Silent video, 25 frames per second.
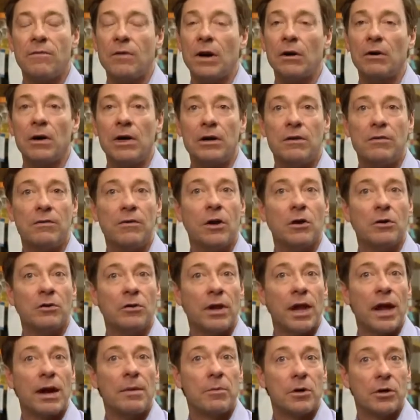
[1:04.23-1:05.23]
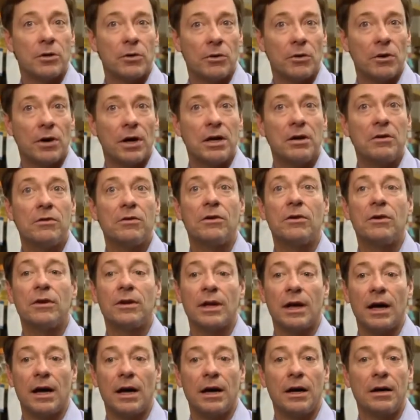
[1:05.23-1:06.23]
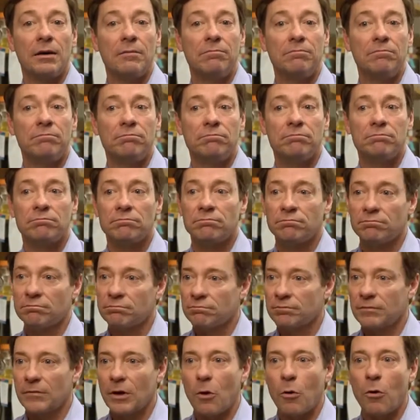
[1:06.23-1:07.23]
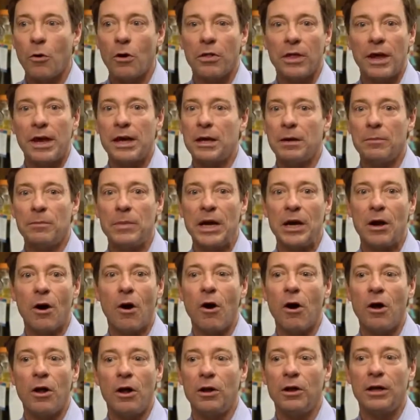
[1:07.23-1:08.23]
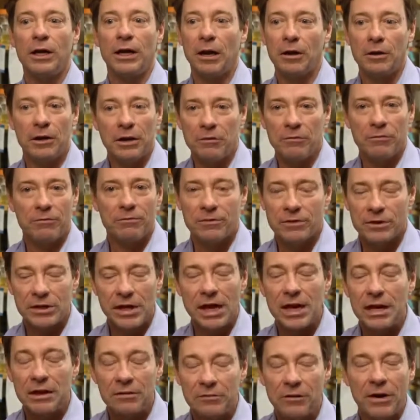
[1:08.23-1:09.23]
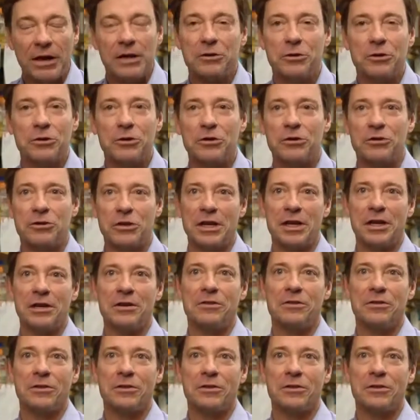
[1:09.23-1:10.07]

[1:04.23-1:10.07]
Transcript: very diverse laboratories, um, or they can be all on, say, infectious disease.